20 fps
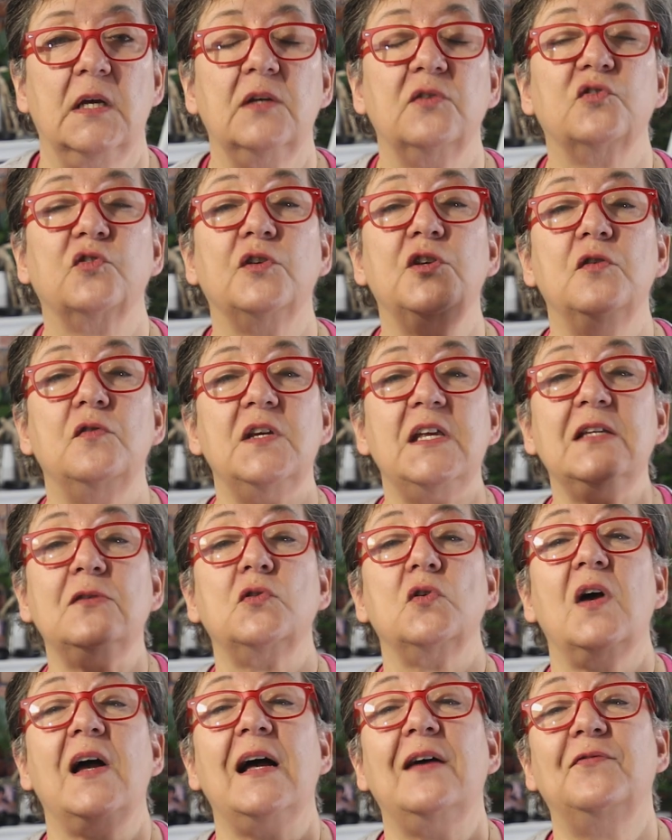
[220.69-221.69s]
So you need
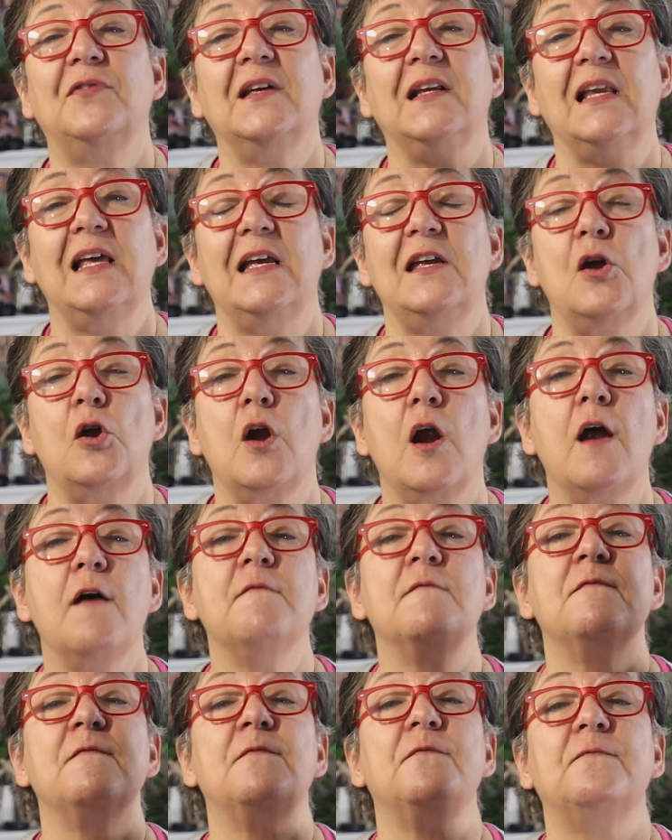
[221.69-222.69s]
to have the layer
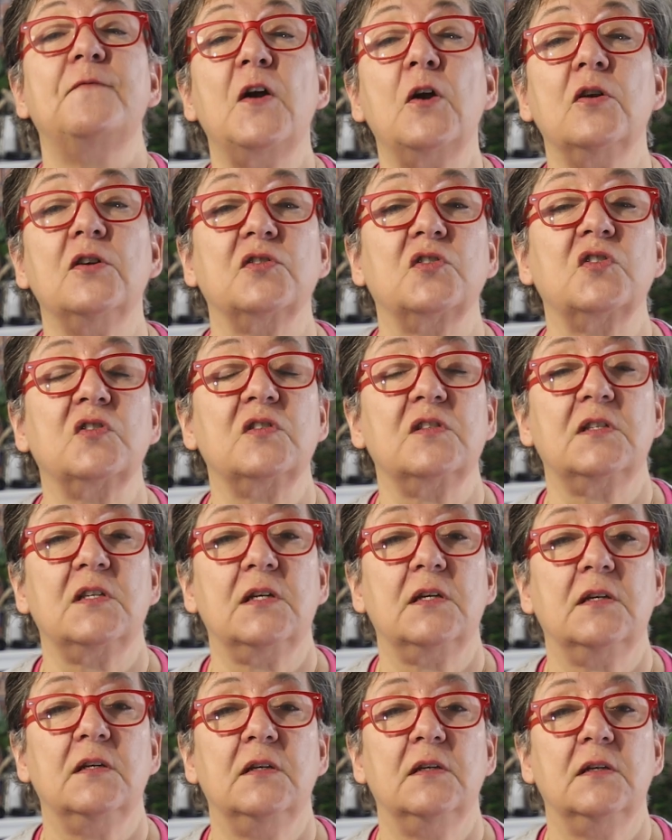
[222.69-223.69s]

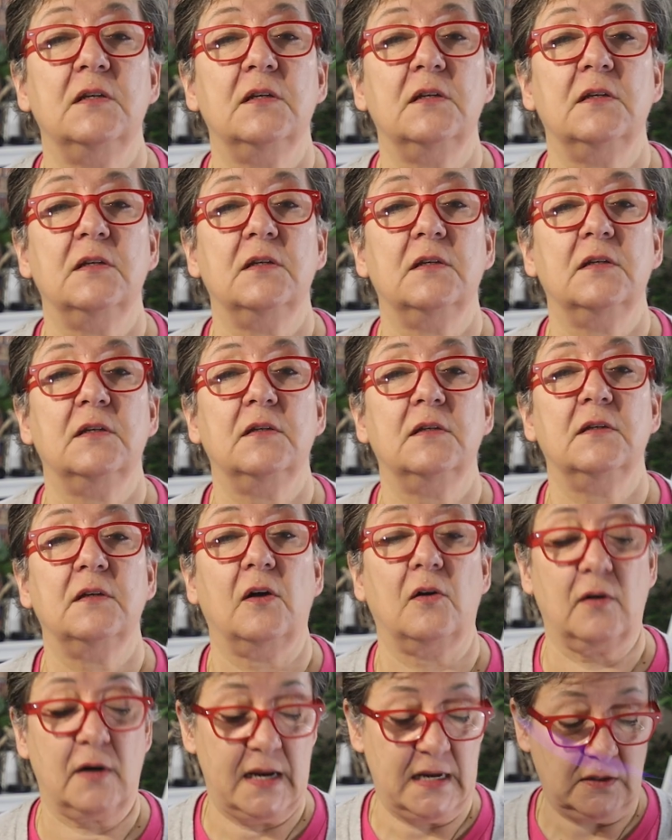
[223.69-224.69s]
first.
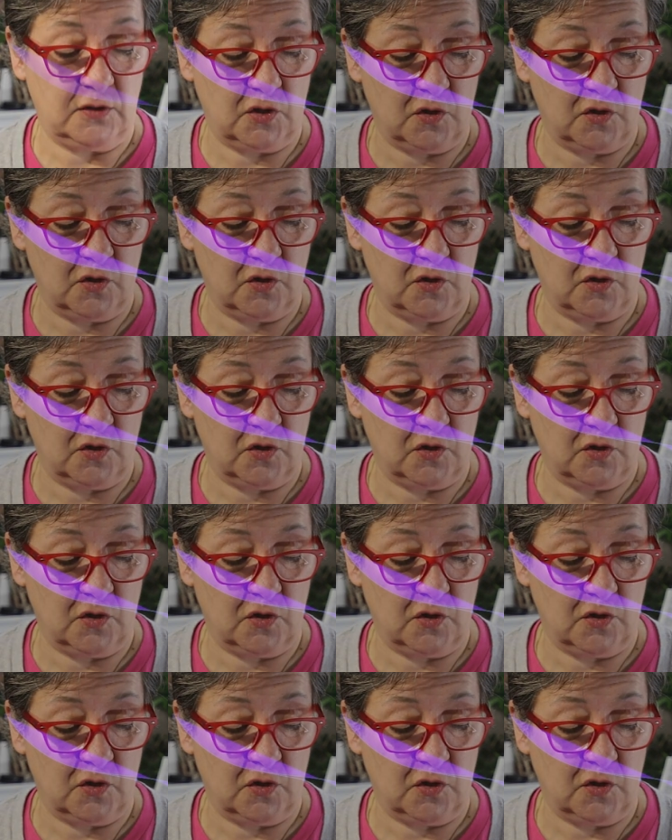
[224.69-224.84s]
All right?